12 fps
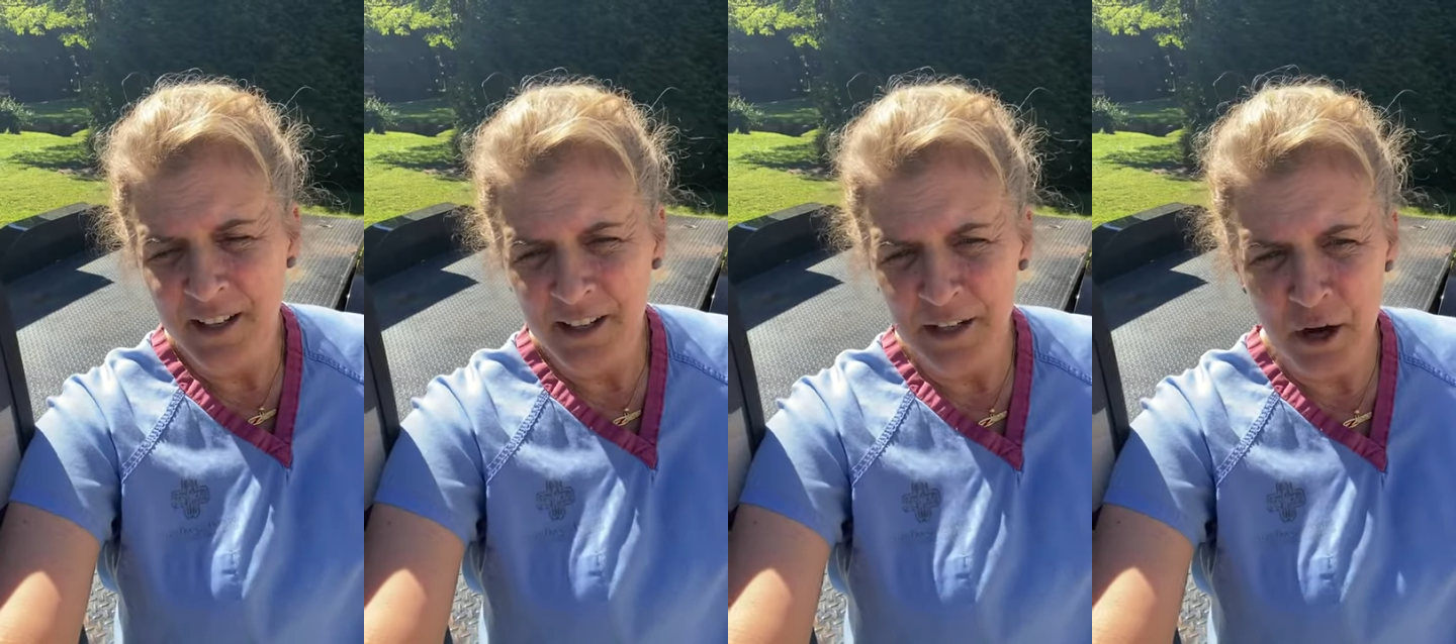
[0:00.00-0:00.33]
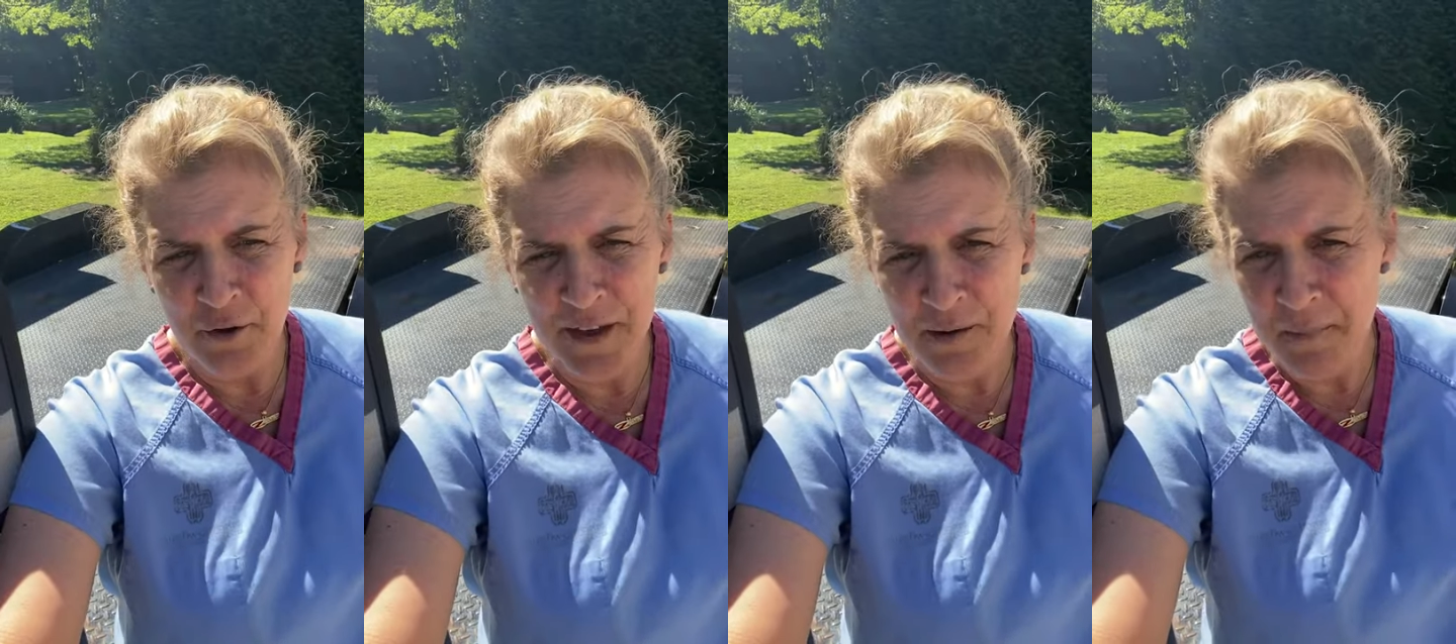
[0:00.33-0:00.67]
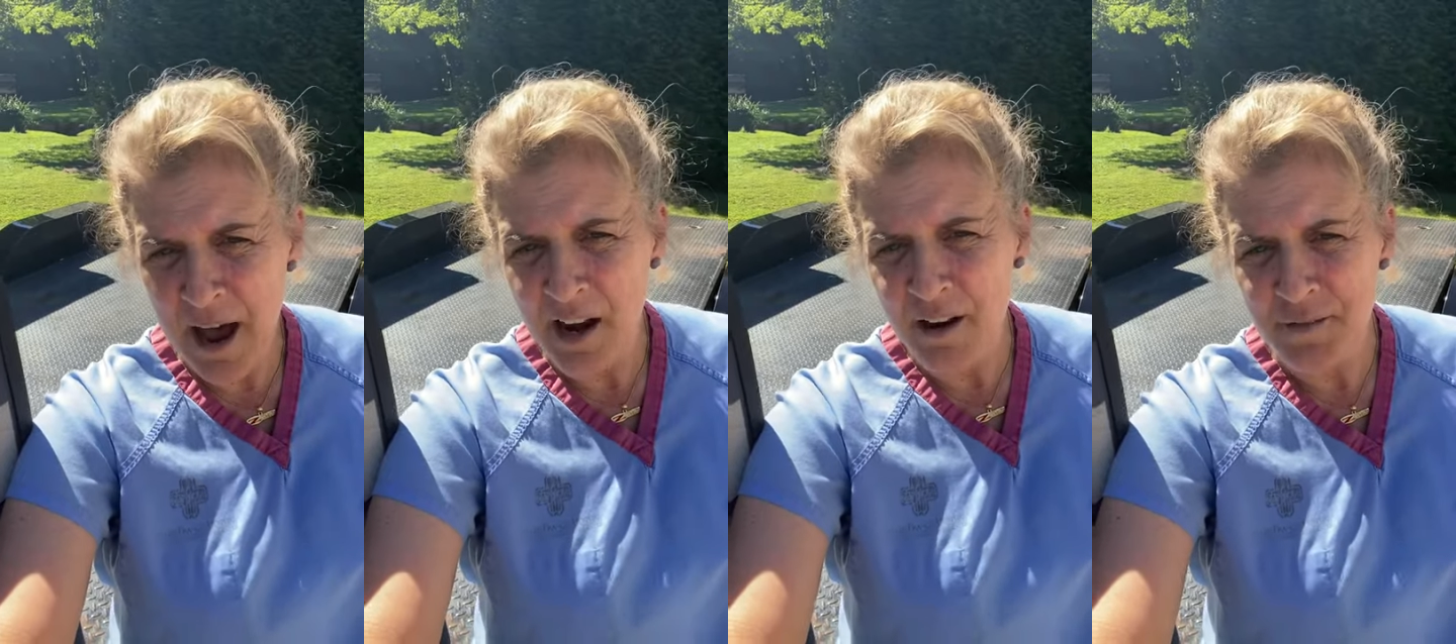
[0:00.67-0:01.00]
You know, the
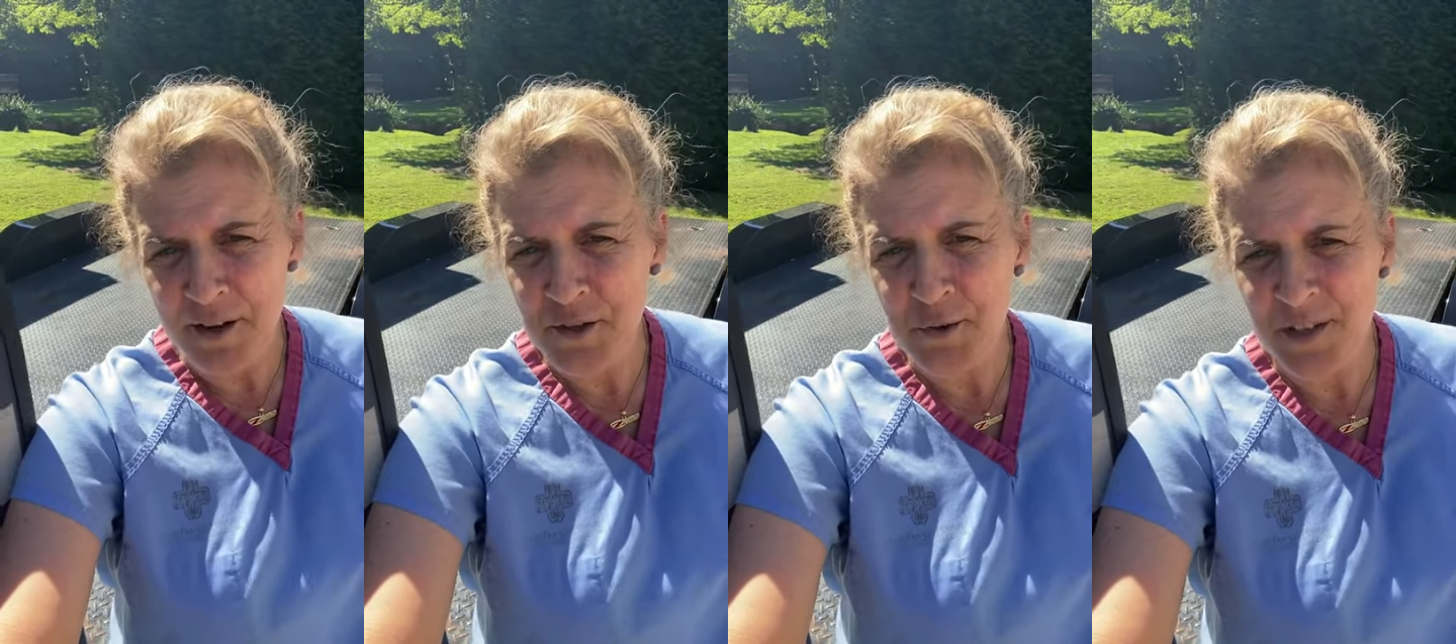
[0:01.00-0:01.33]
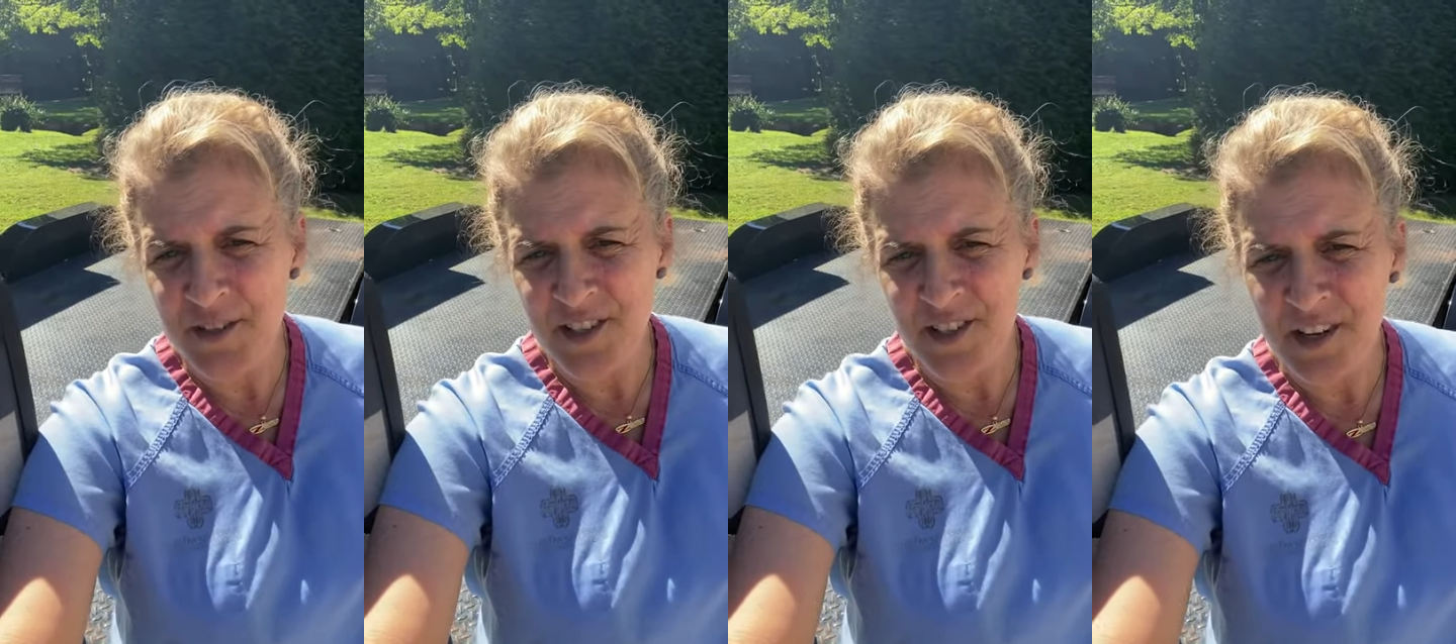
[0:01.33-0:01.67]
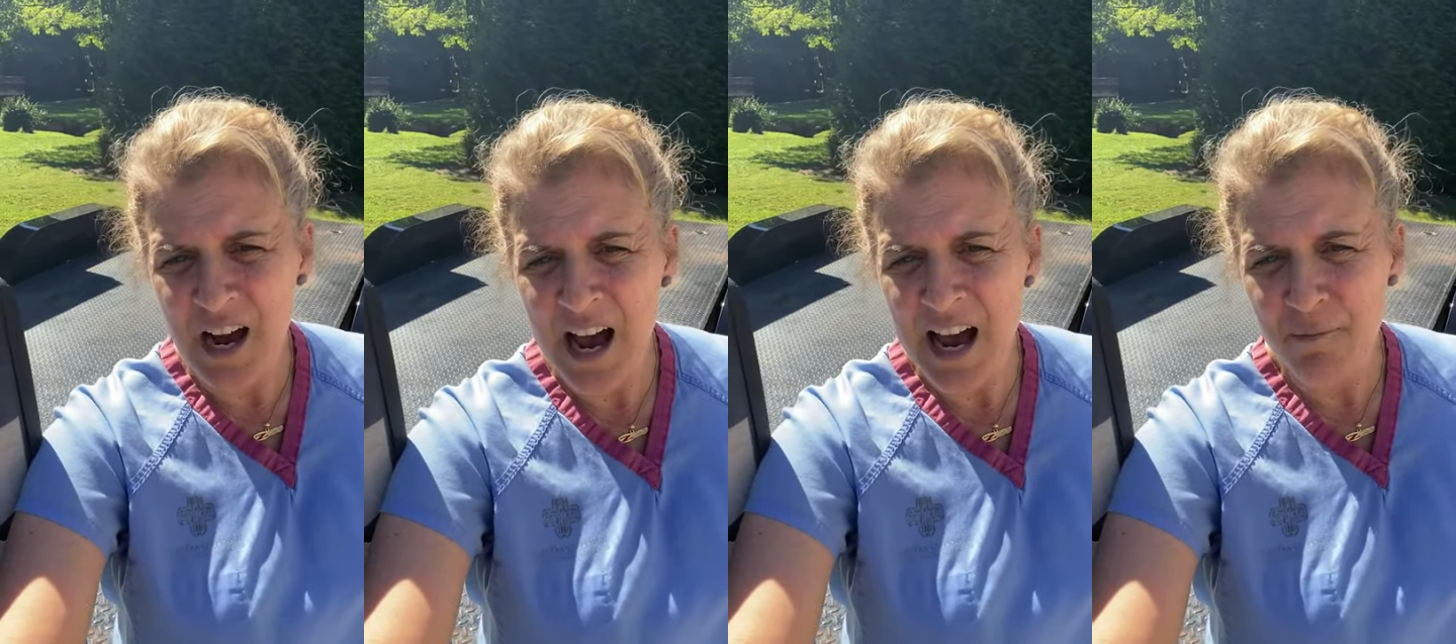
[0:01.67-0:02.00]
amount of entrants this
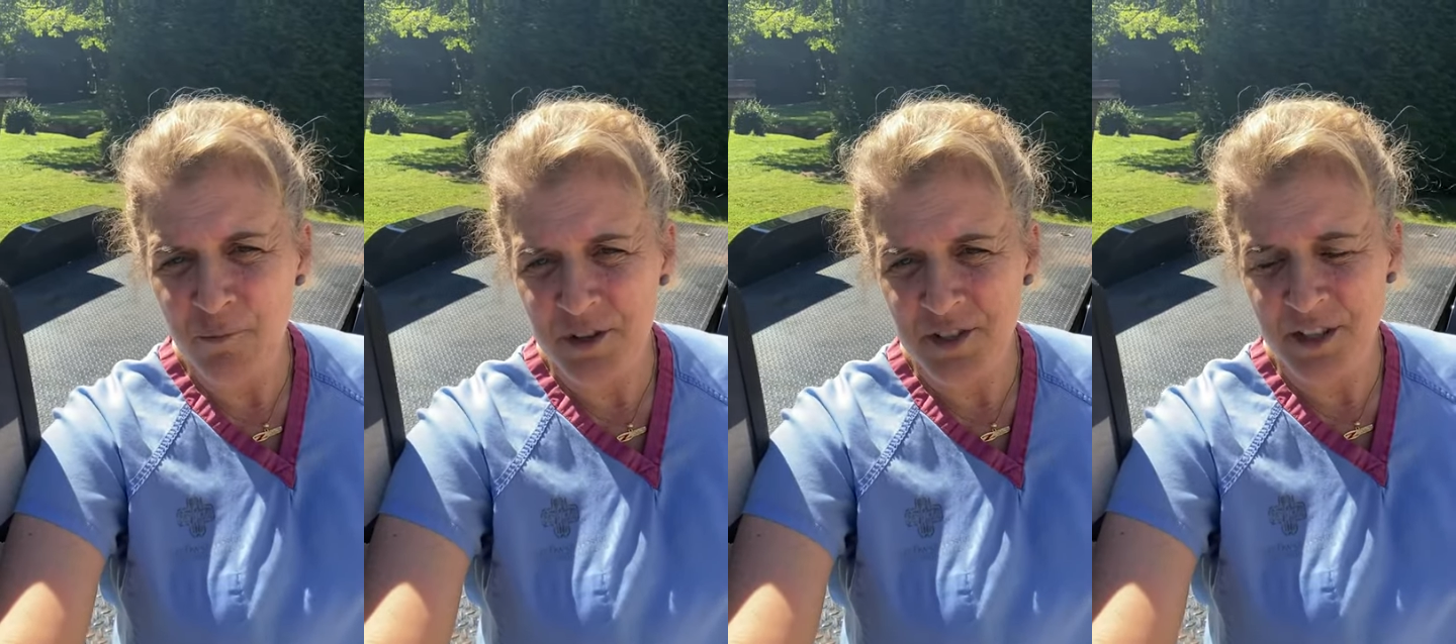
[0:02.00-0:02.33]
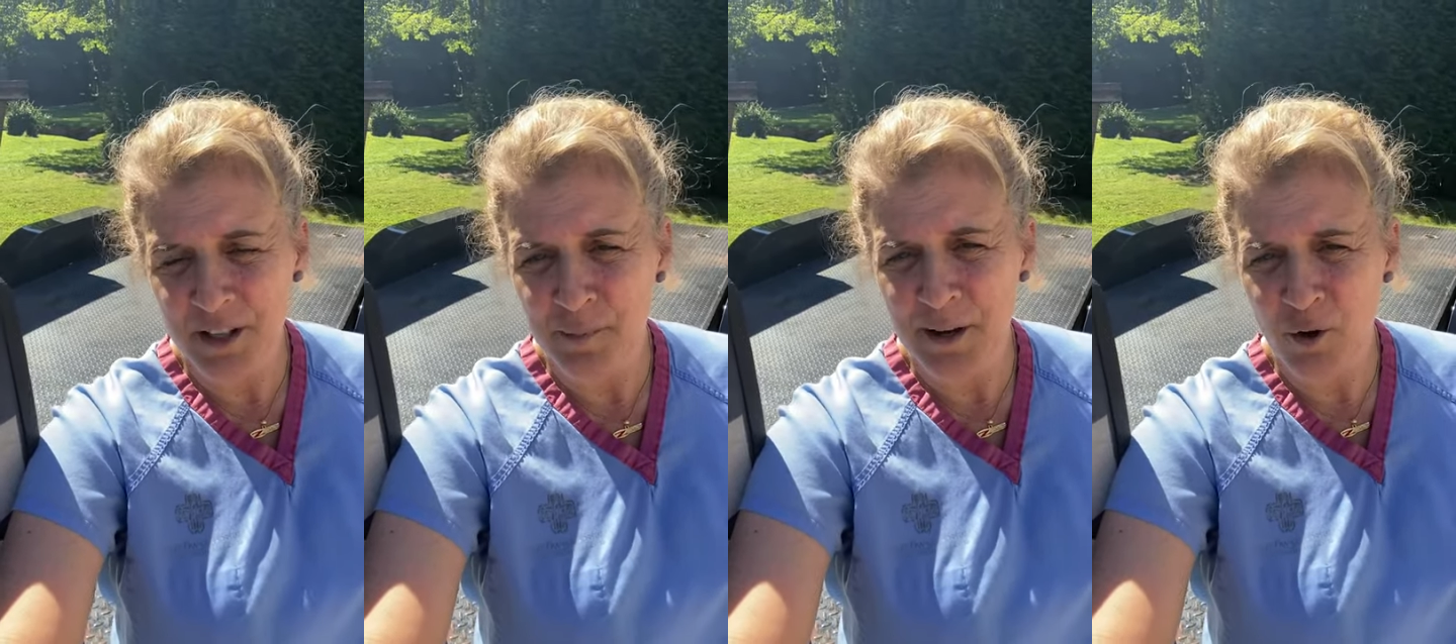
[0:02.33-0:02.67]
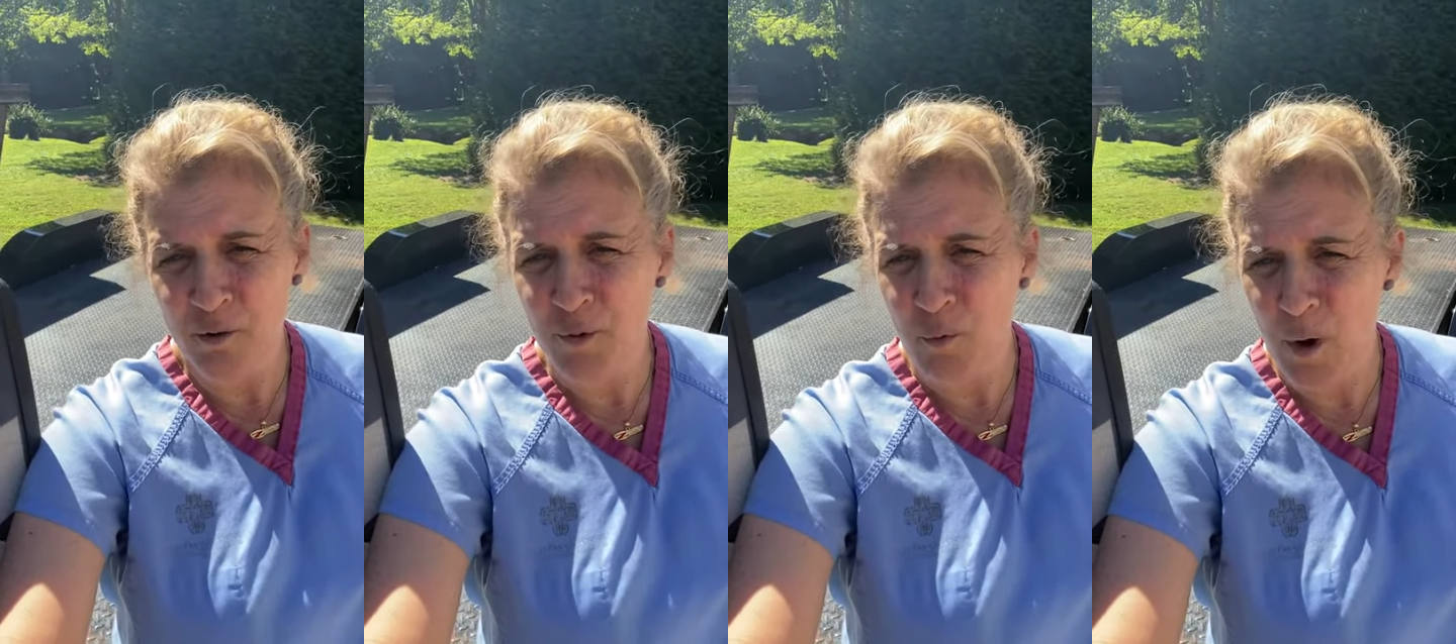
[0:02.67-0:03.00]
time was a little bit
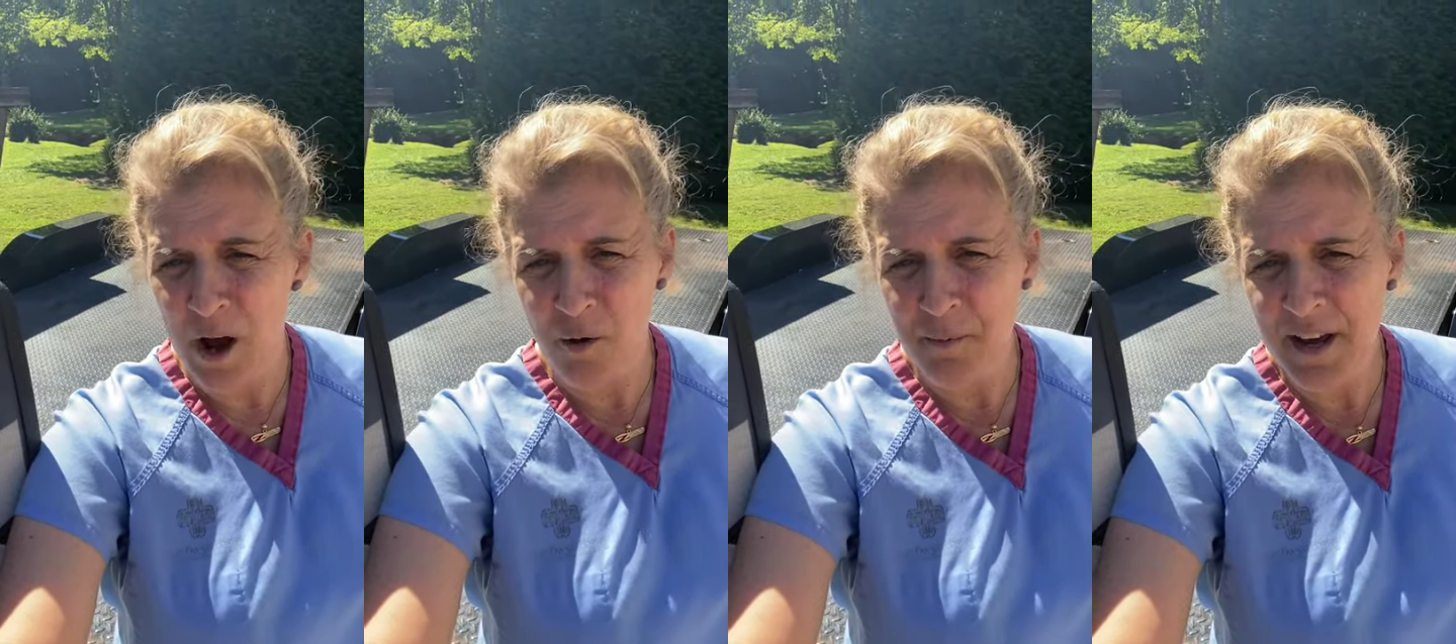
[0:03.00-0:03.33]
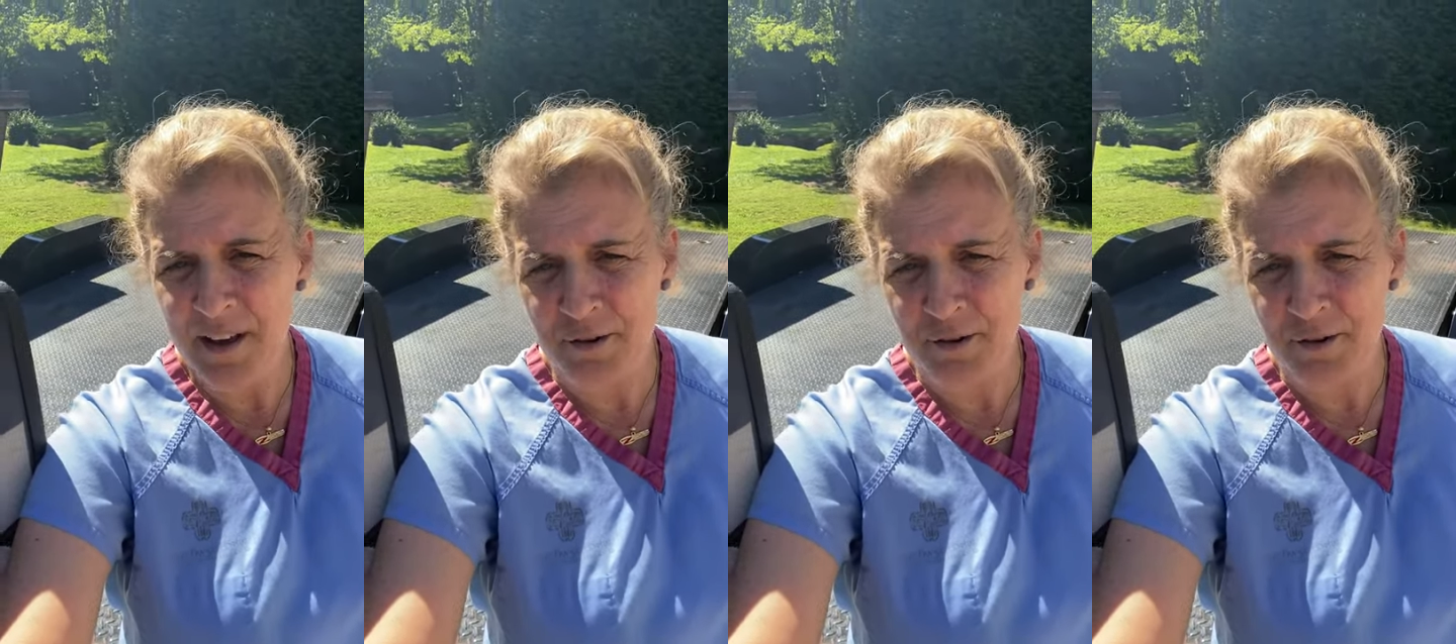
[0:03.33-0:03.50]
overwhelming.